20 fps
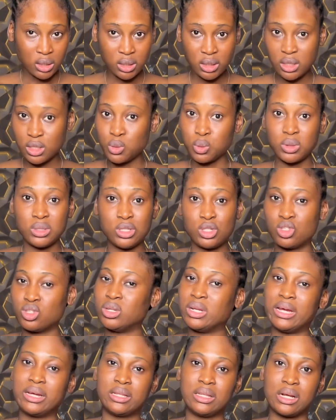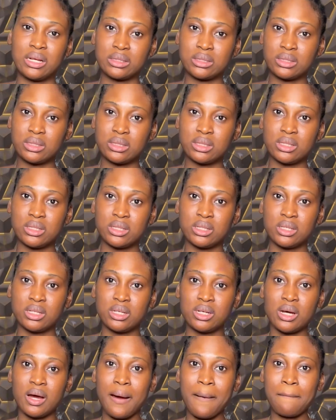This one is not like that,
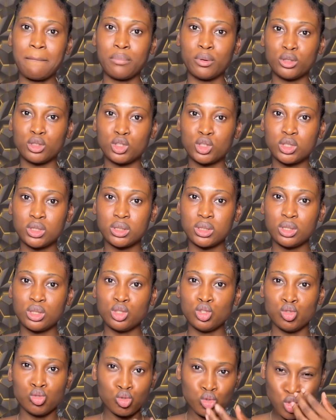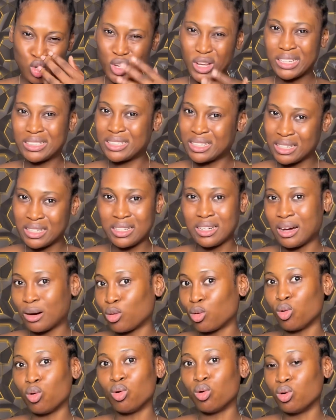but you know you're taking
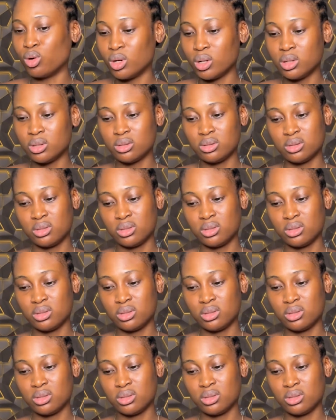alcohol.